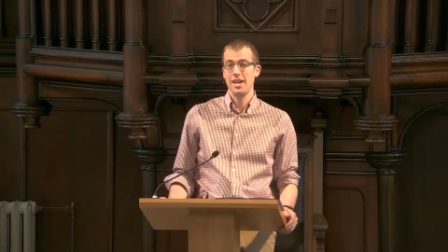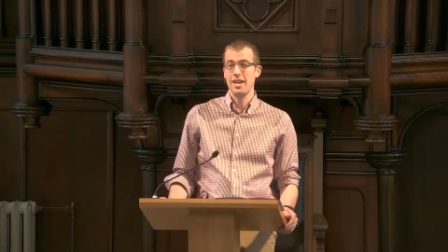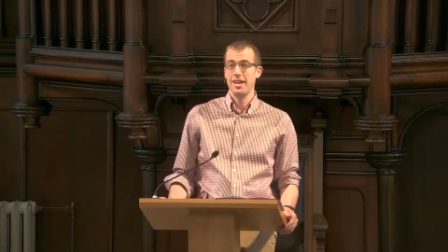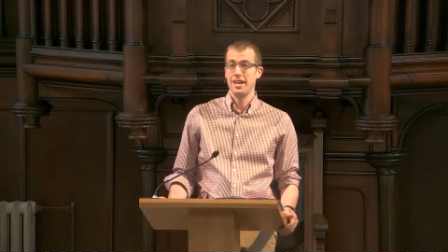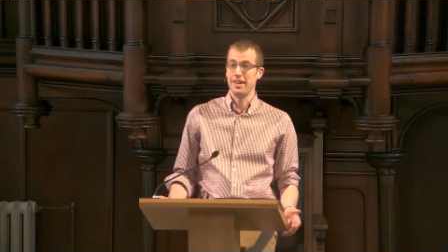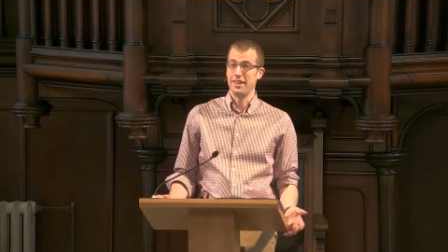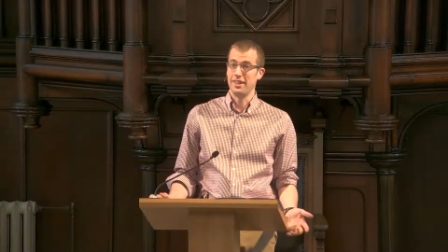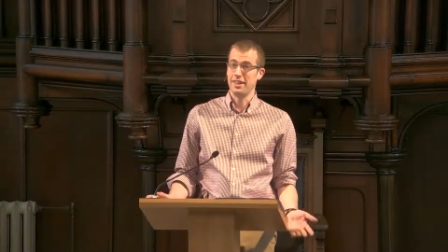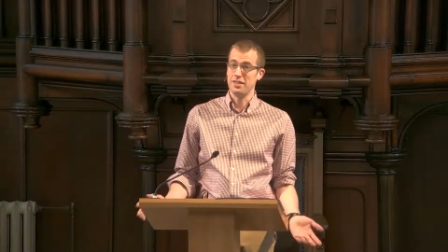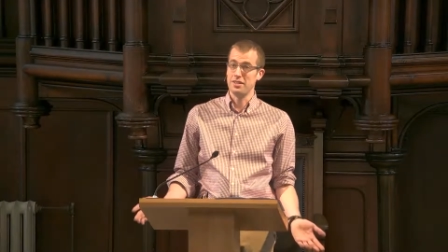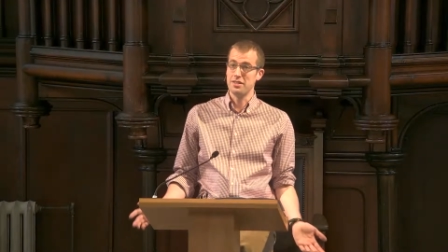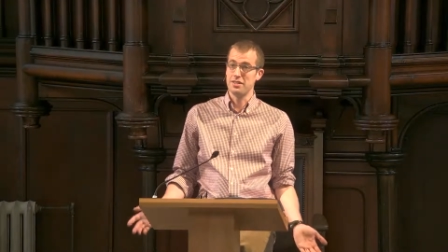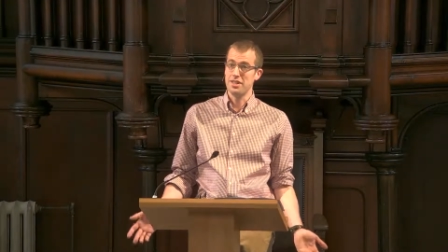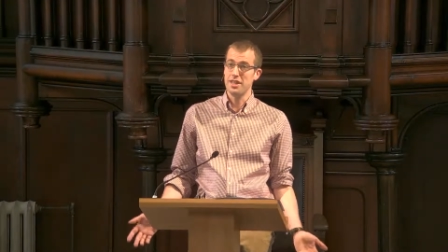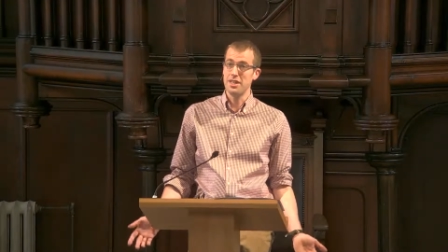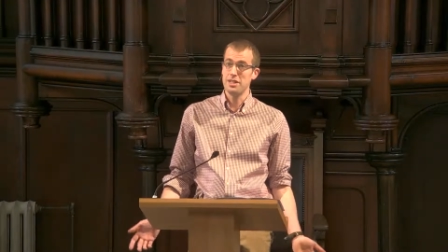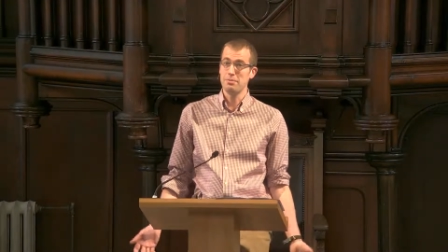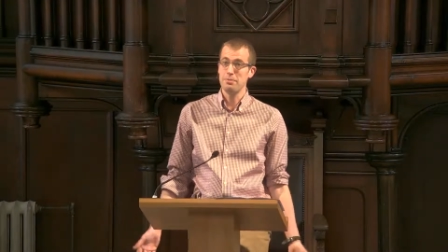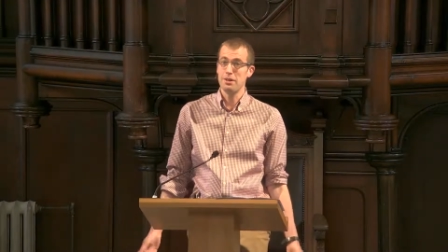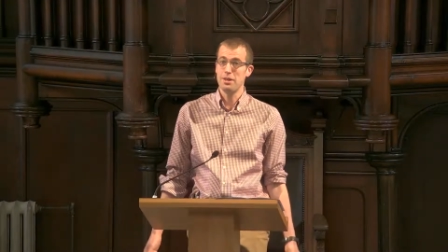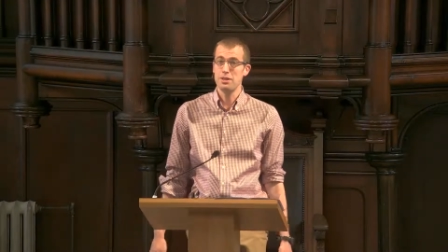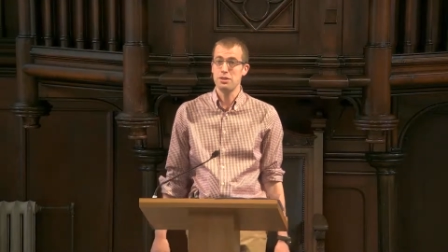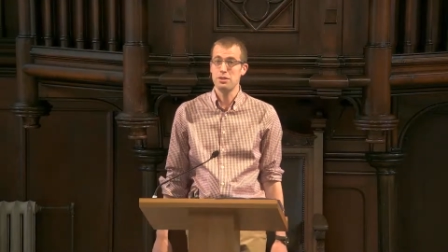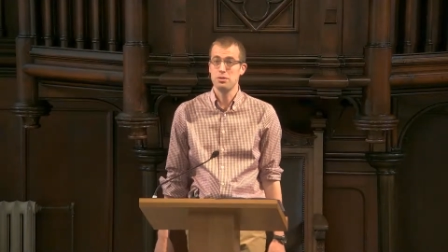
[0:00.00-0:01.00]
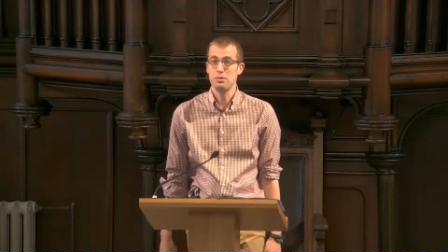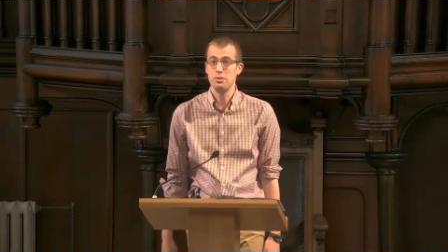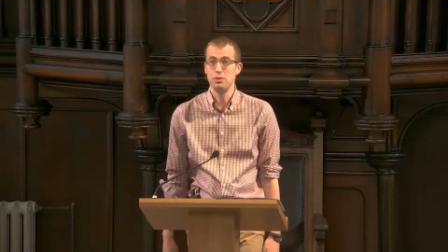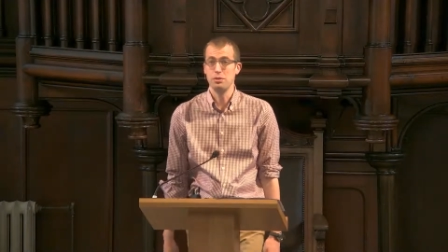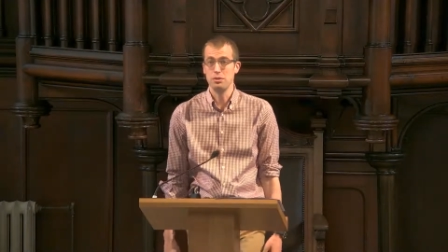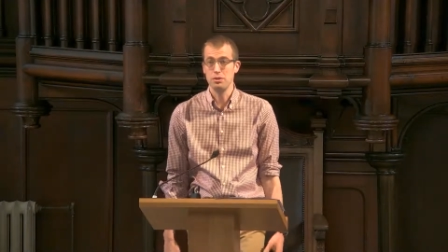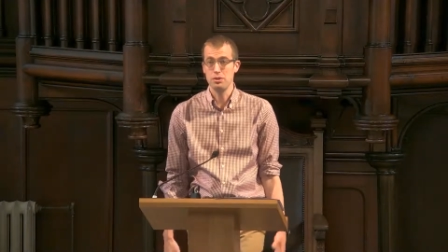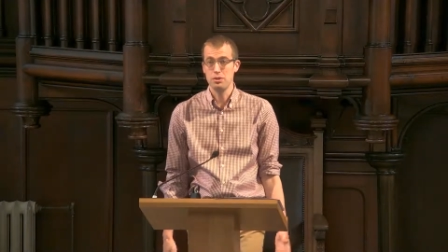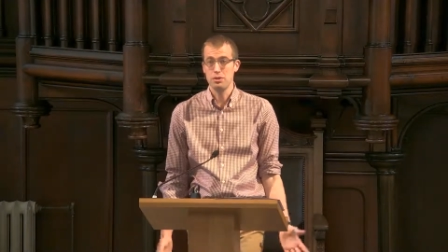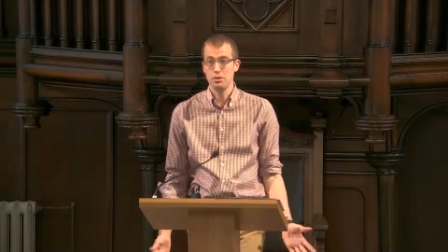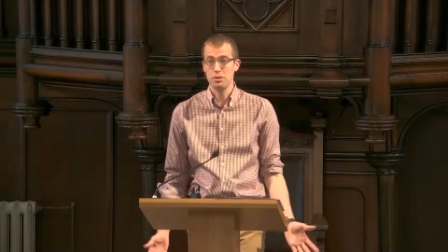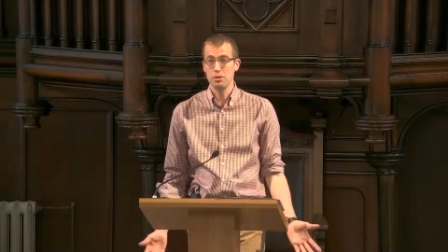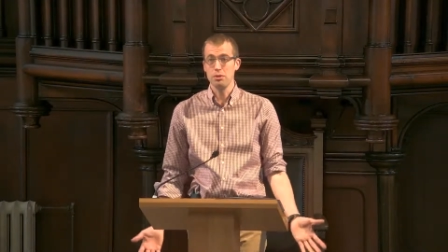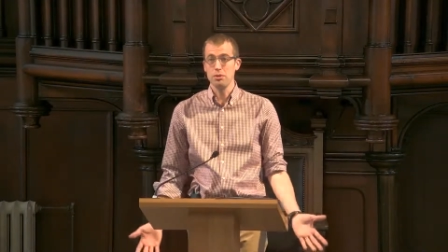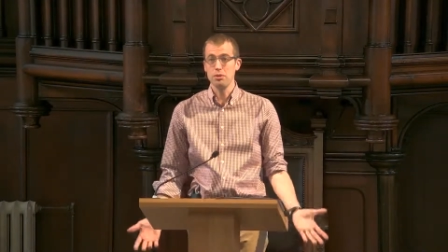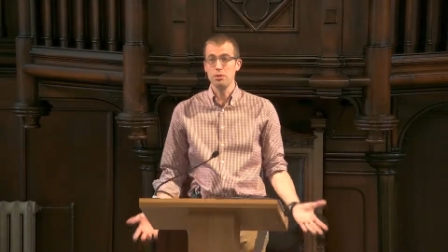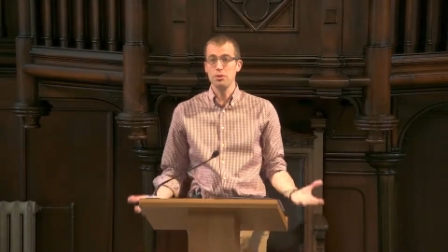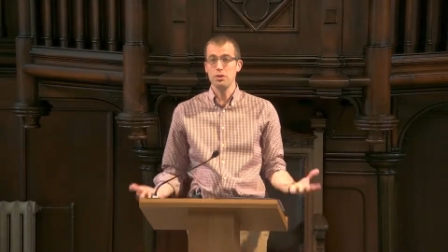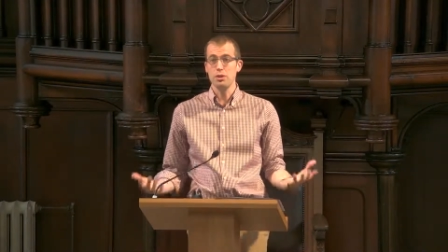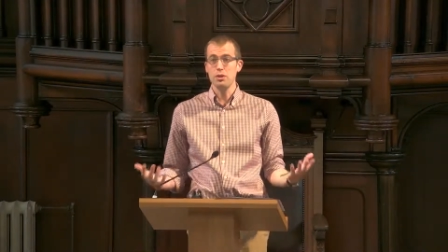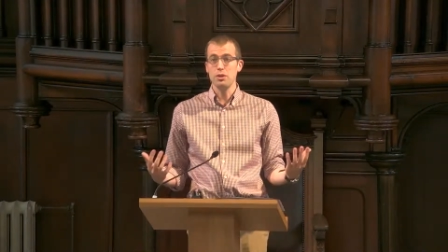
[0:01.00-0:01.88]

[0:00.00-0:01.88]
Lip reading: And I'll say to my soul, Soul,